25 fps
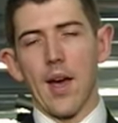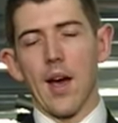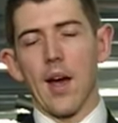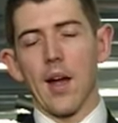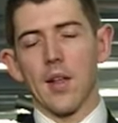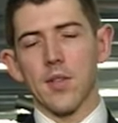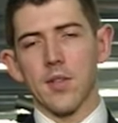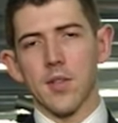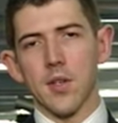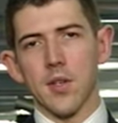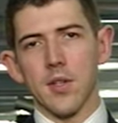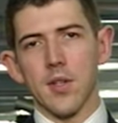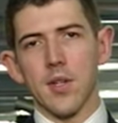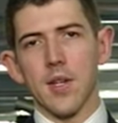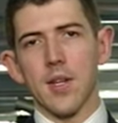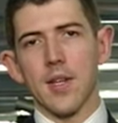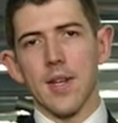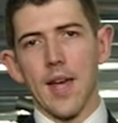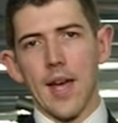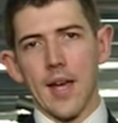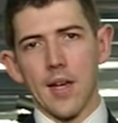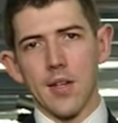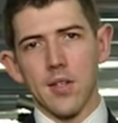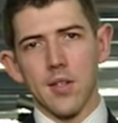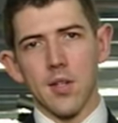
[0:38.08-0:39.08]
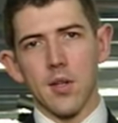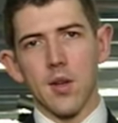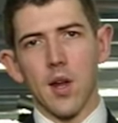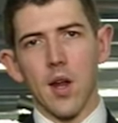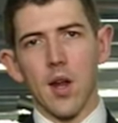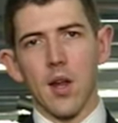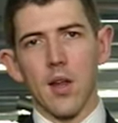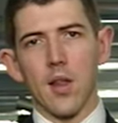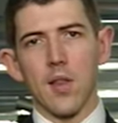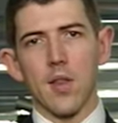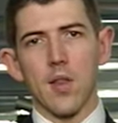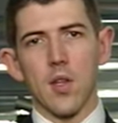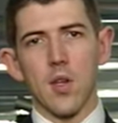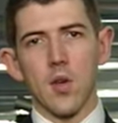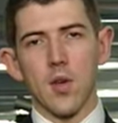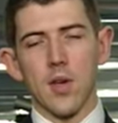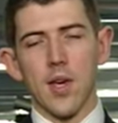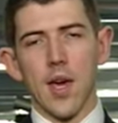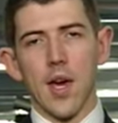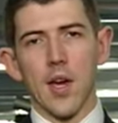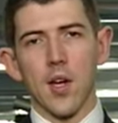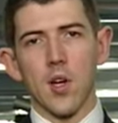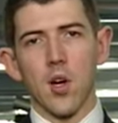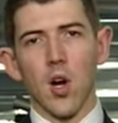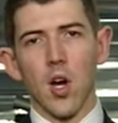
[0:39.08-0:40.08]
uncertainty and angst in the
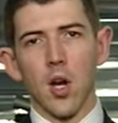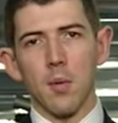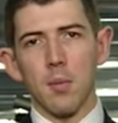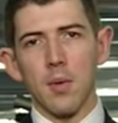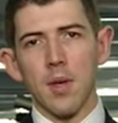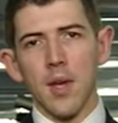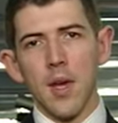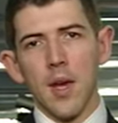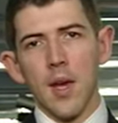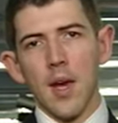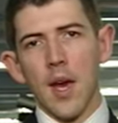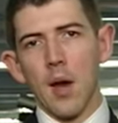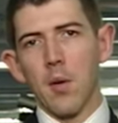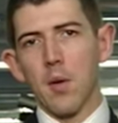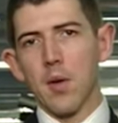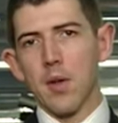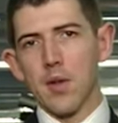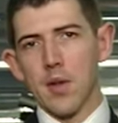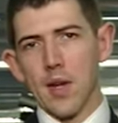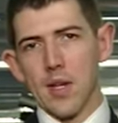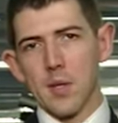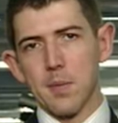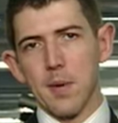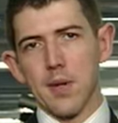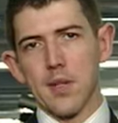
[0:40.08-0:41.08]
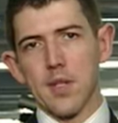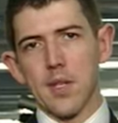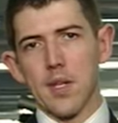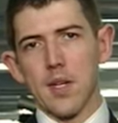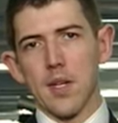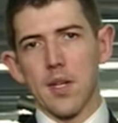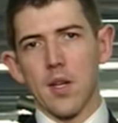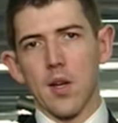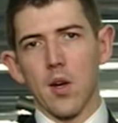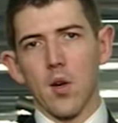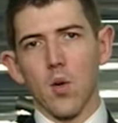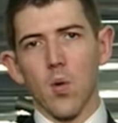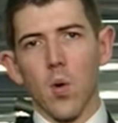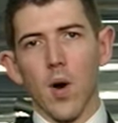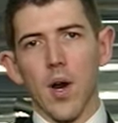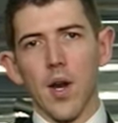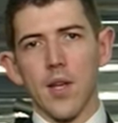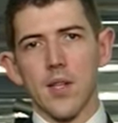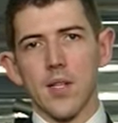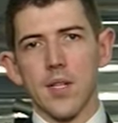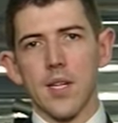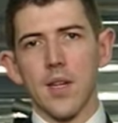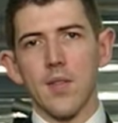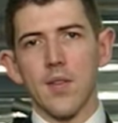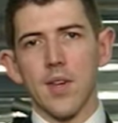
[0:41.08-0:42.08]
UK economy, and we're expecting quite a
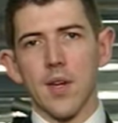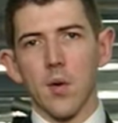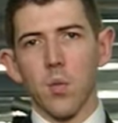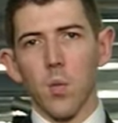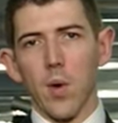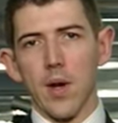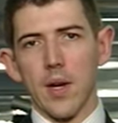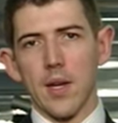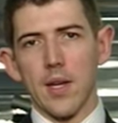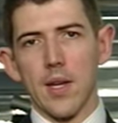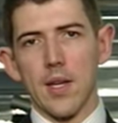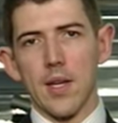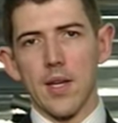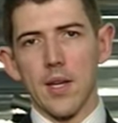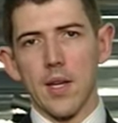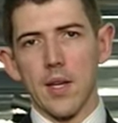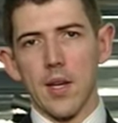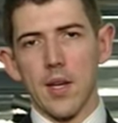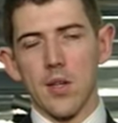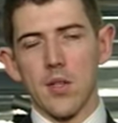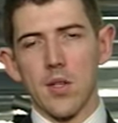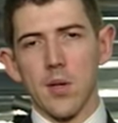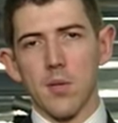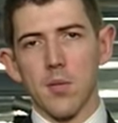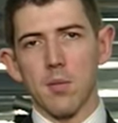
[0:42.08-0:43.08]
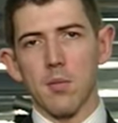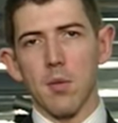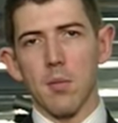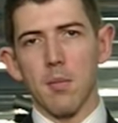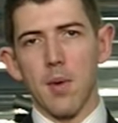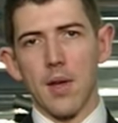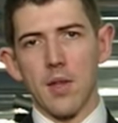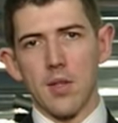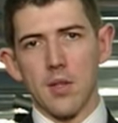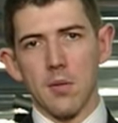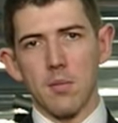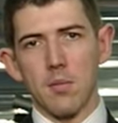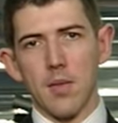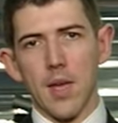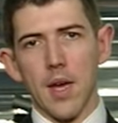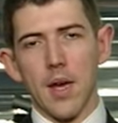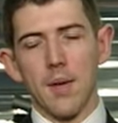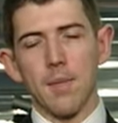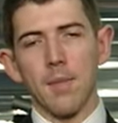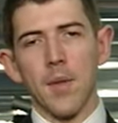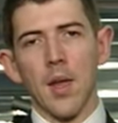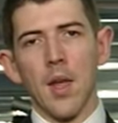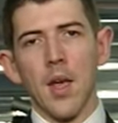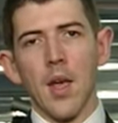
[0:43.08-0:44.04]
significant weakening in terms of momentum there.